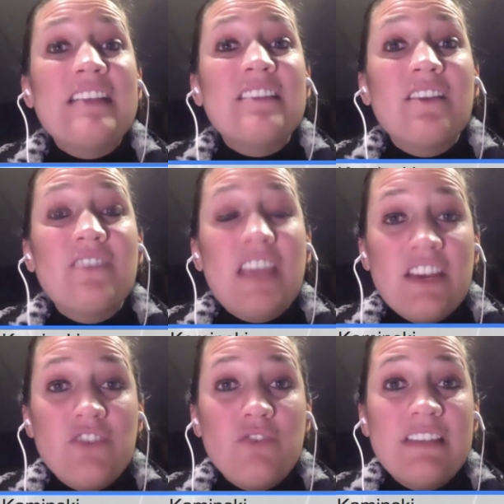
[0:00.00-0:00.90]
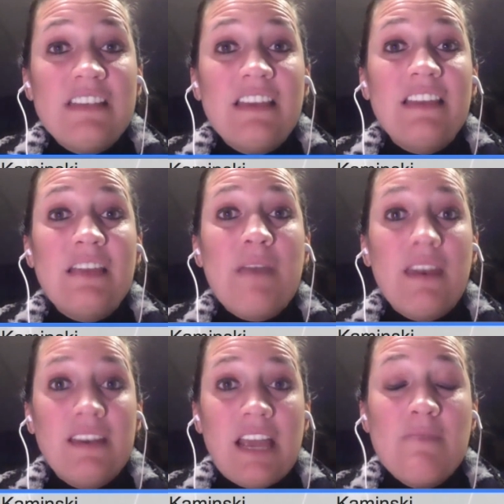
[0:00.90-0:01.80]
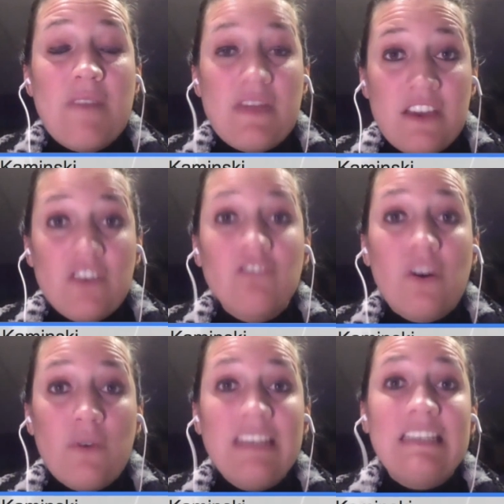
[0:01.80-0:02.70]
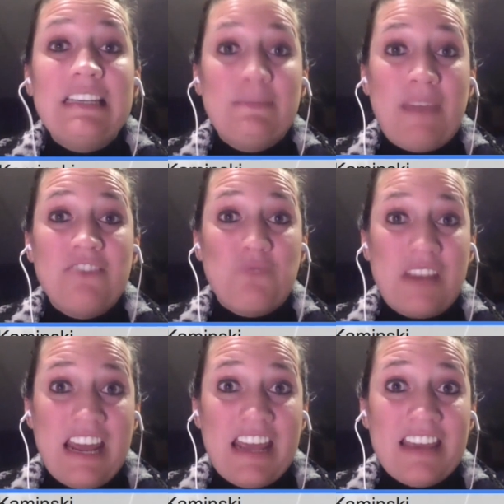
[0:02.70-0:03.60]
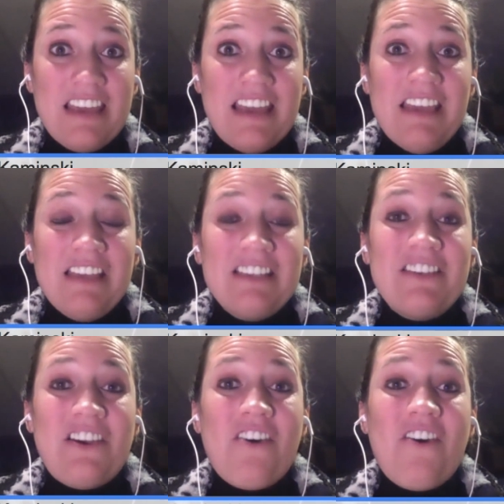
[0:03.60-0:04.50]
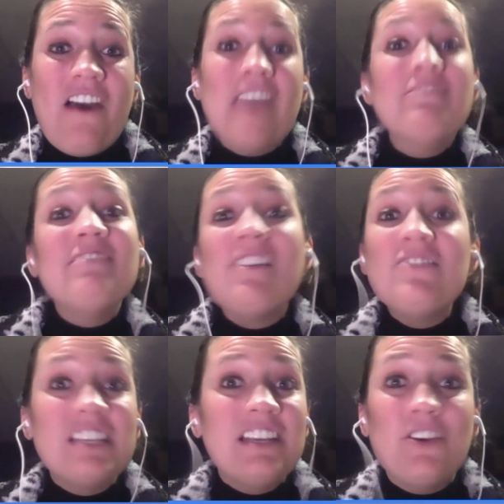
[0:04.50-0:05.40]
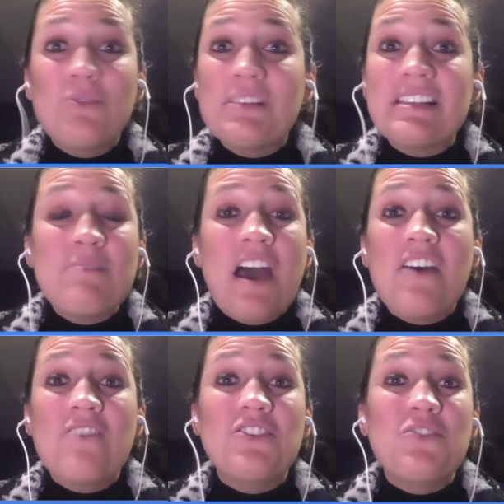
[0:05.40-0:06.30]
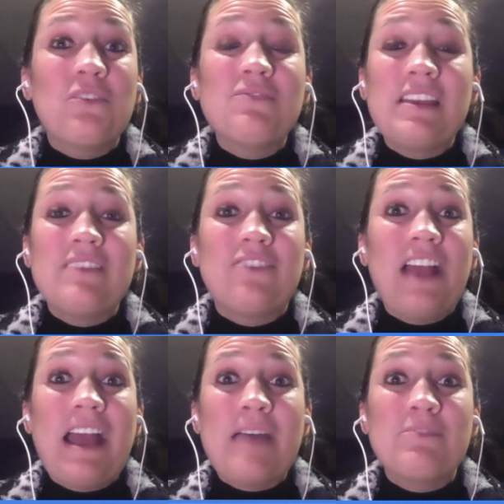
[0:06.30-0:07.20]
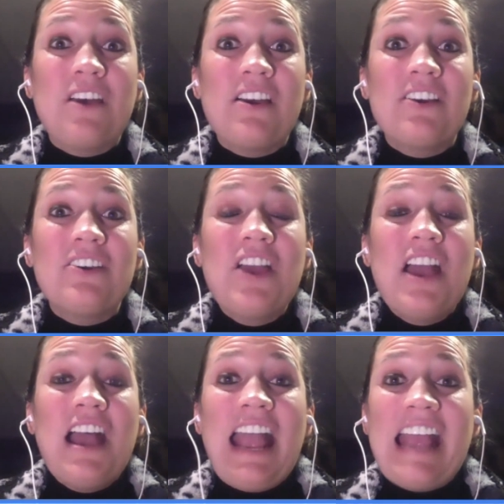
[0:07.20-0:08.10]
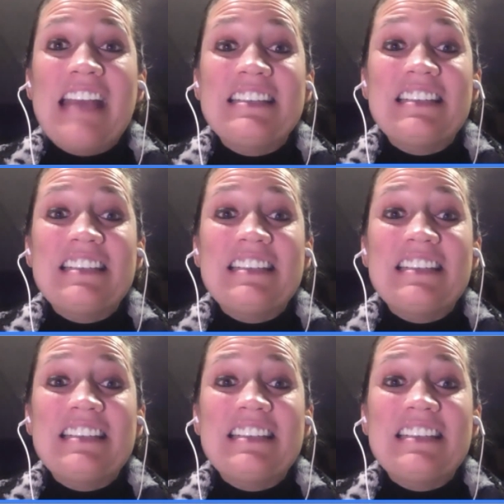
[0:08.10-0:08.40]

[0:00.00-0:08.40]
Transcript: of increasing the amount of time that they're going to spend reading. So I would love to hear what some of your favorite apps are, and